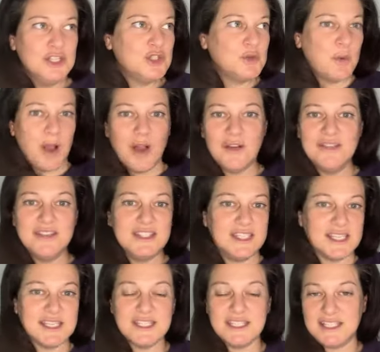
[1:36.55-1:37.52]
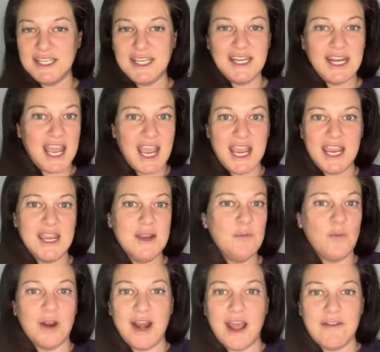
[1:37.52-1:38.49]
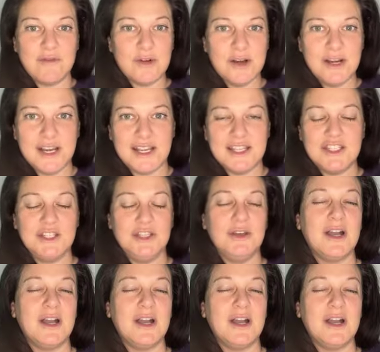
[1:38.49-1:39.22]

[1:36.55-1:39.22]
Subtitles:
12, 16, 8, whatever it is.